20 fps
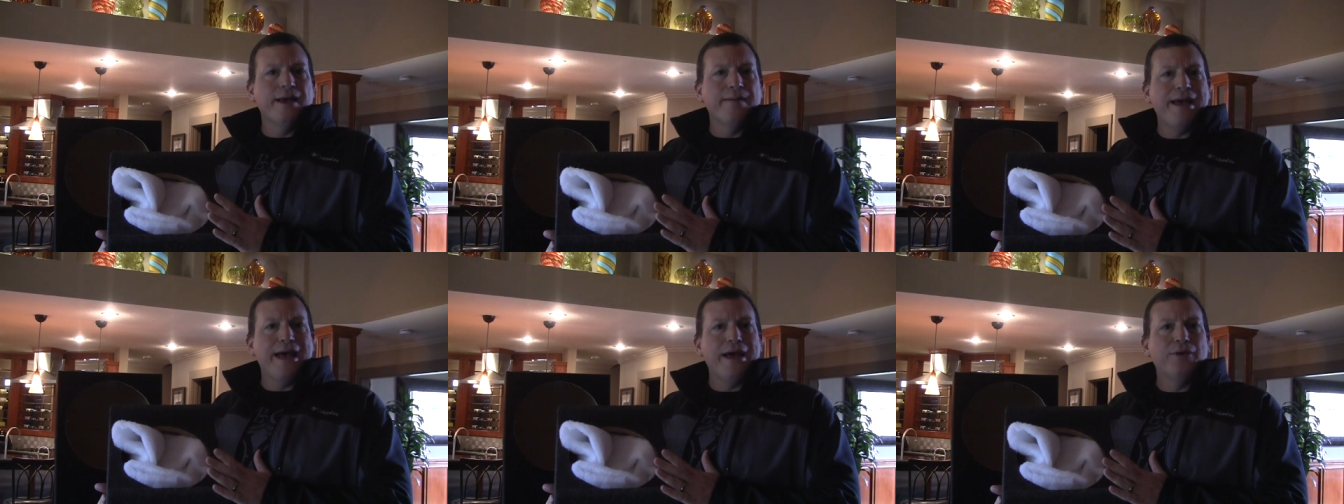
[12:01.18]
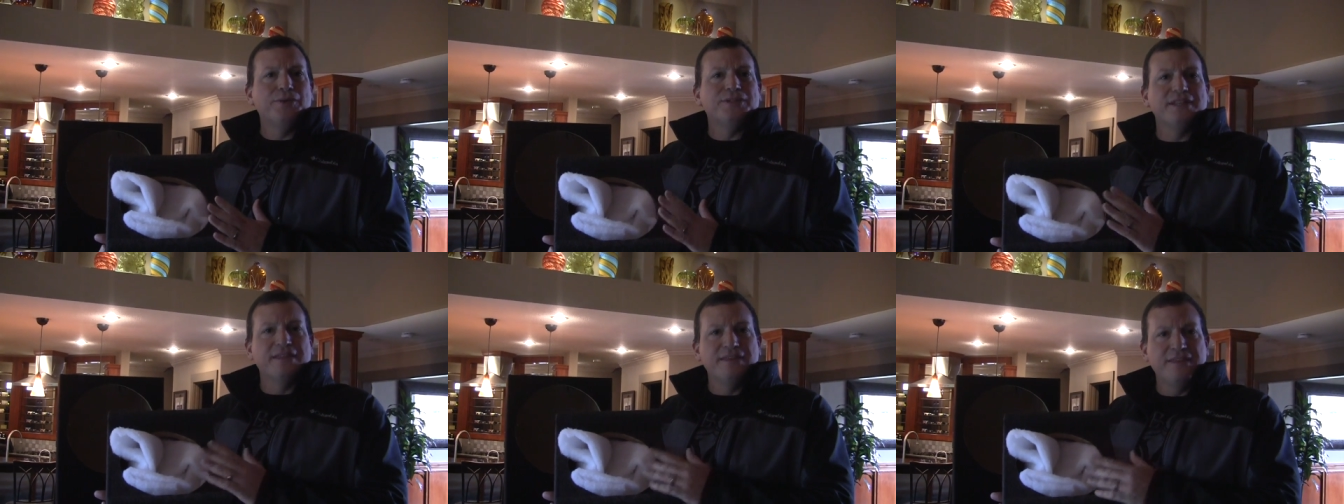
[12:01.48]

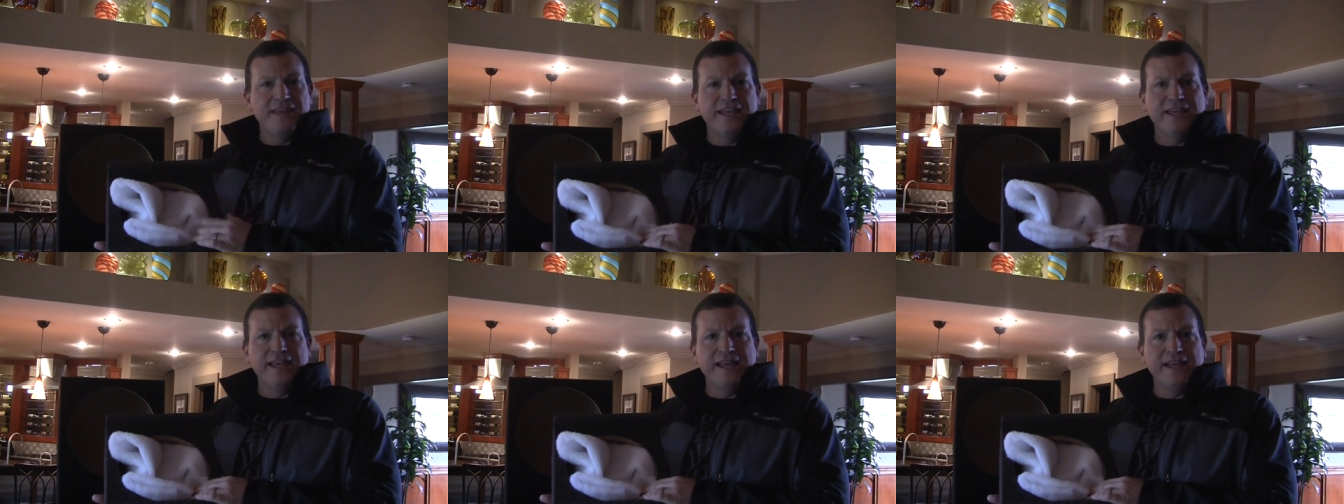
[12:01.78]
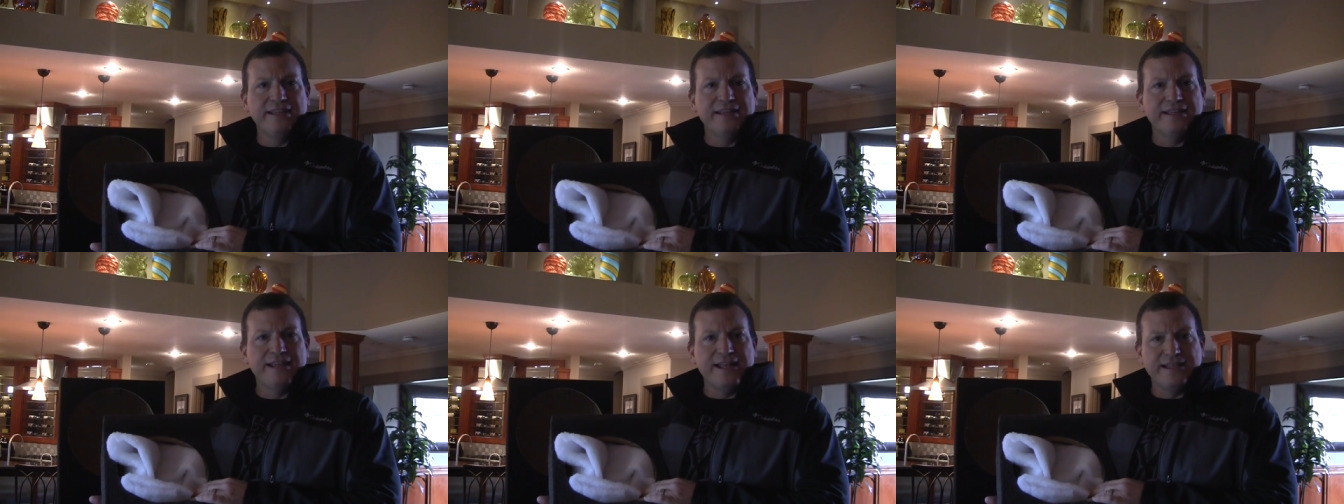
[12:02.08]
out to
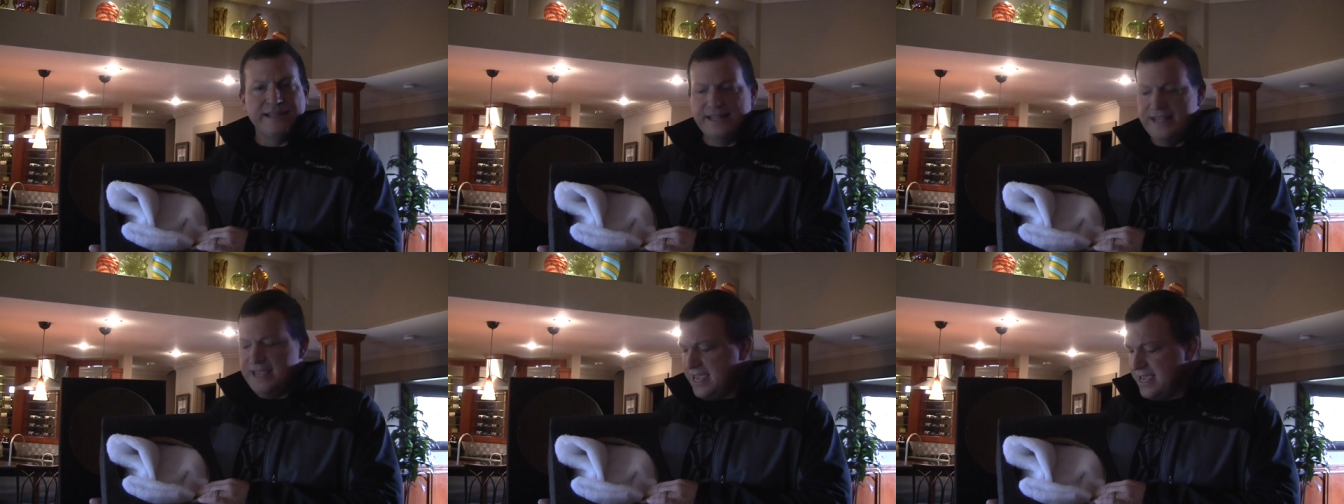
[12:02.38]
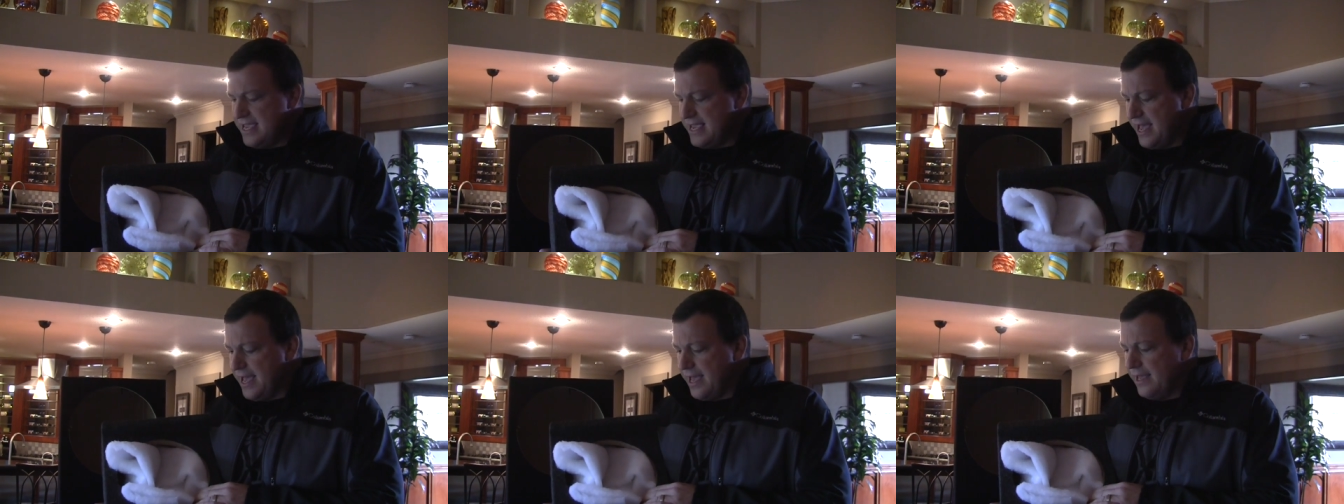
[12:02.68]
thinking that
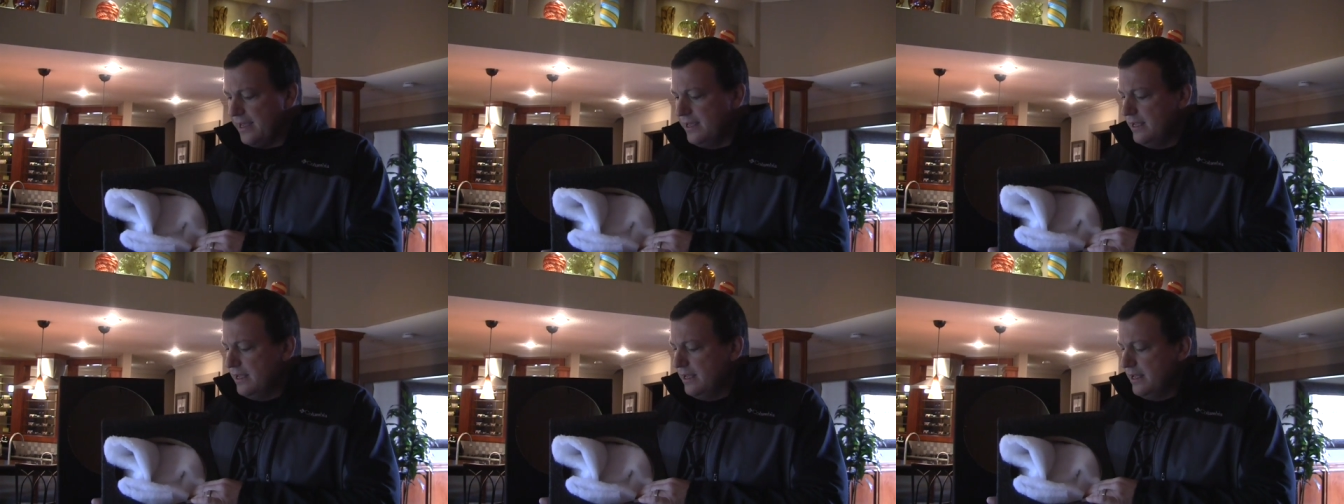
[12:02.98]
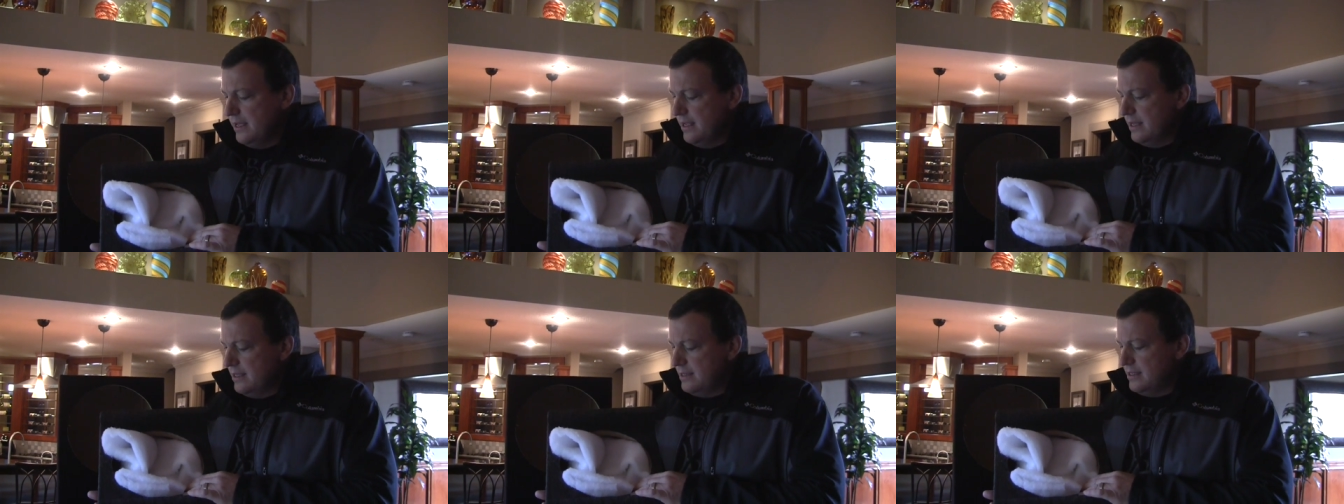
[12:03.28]

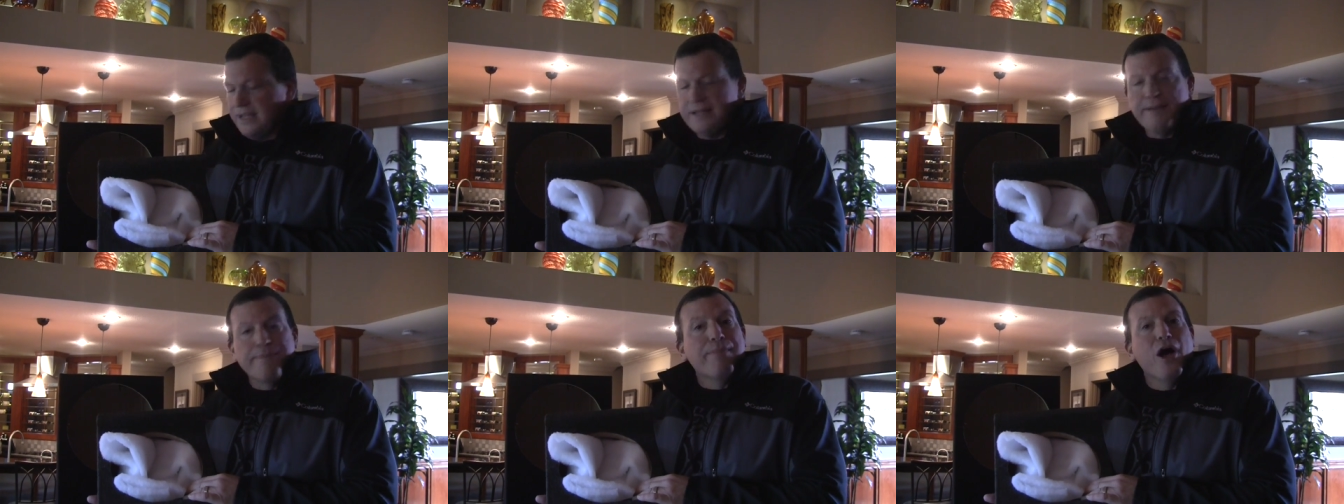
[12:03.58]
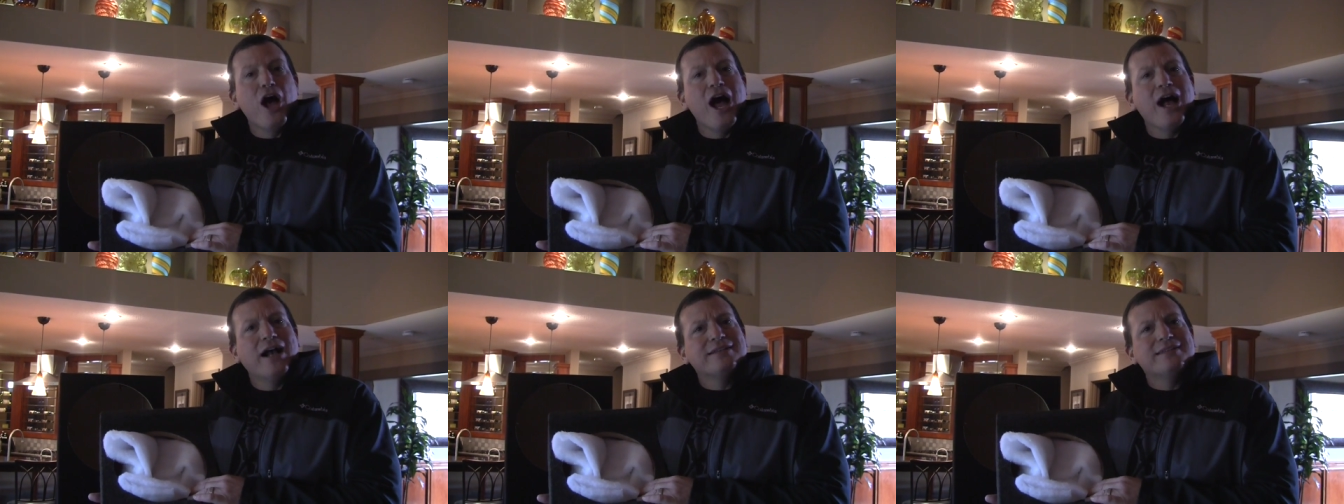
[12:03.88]
the
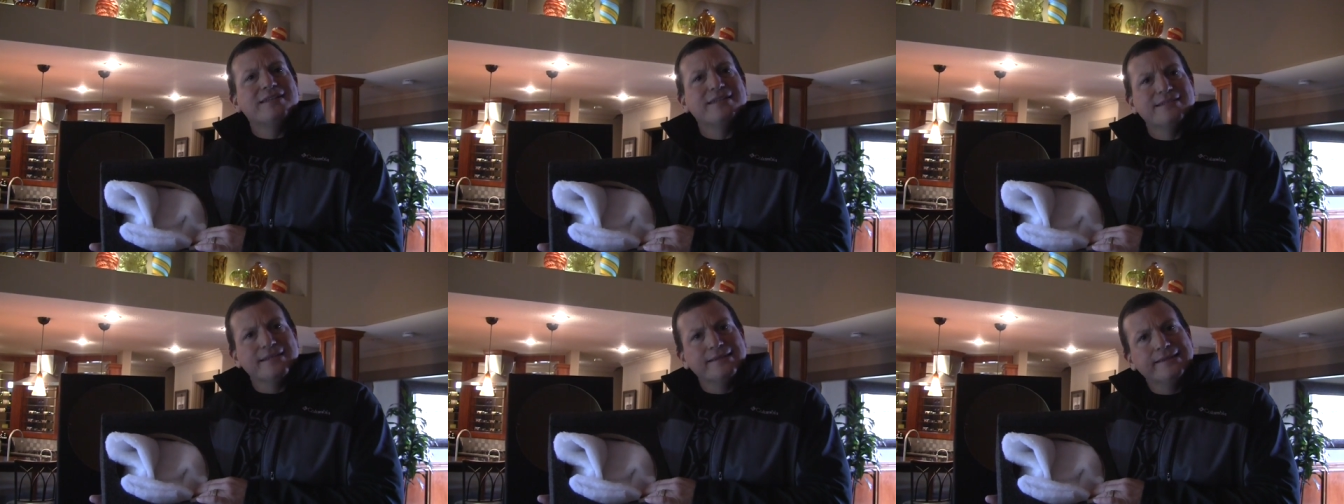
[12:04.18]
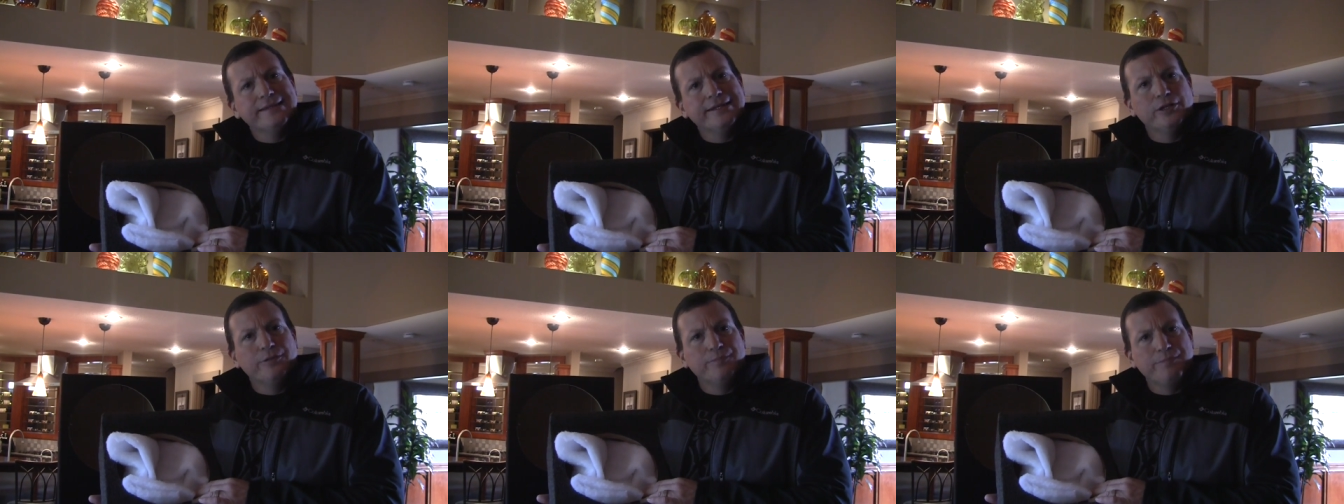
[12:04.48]
box is a
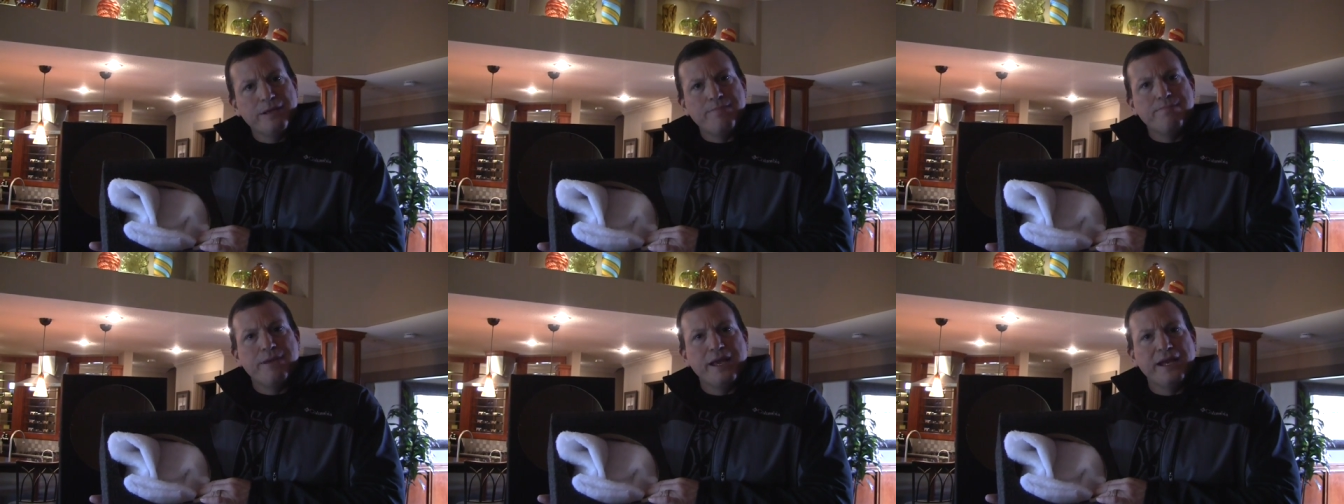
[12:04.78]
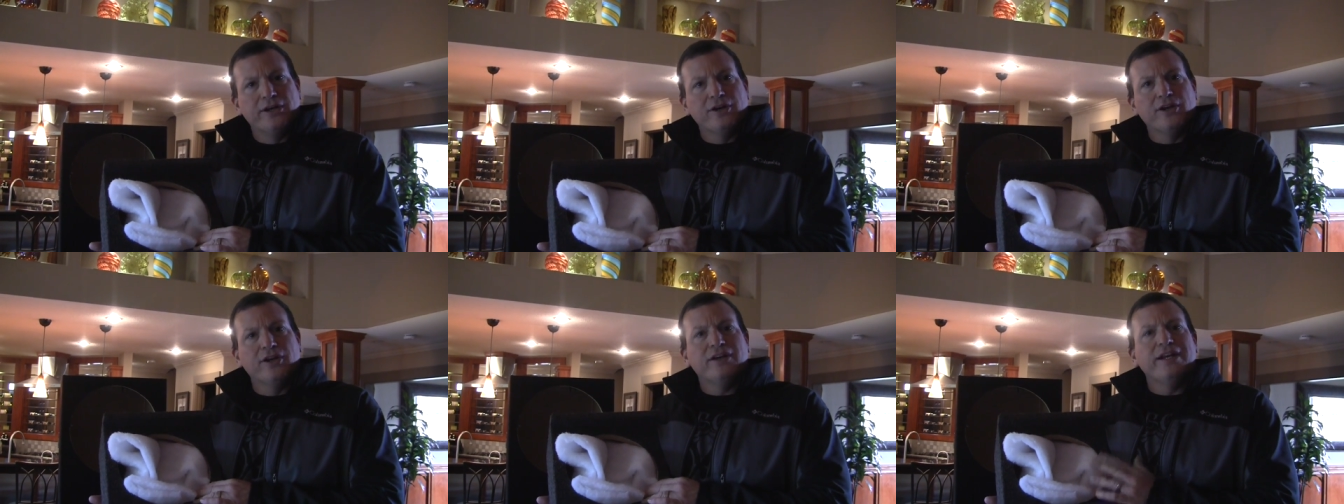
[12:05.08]
little bit
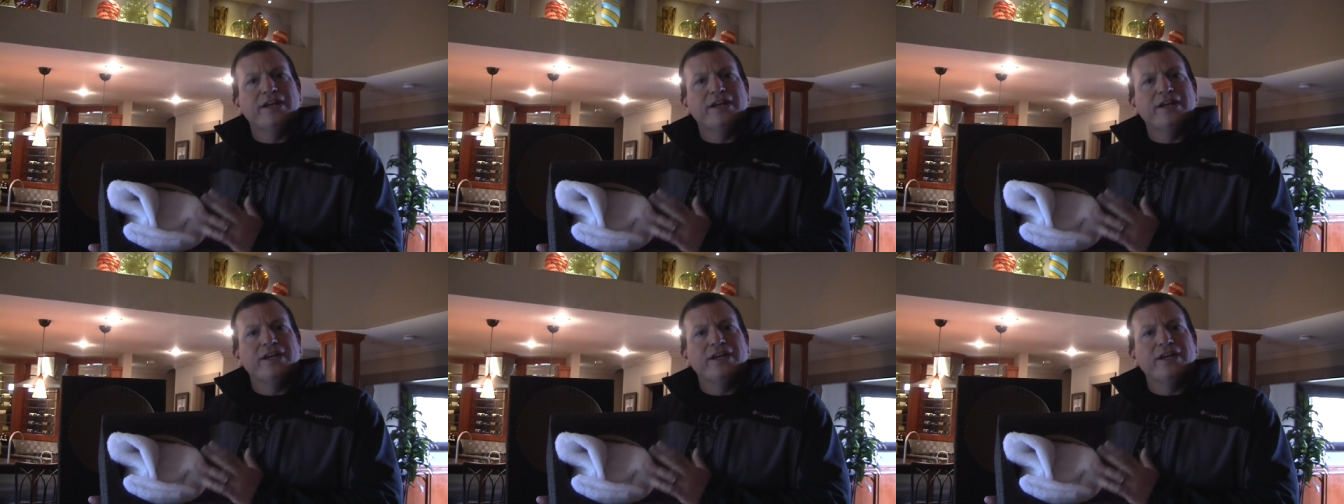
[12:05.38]
bigger.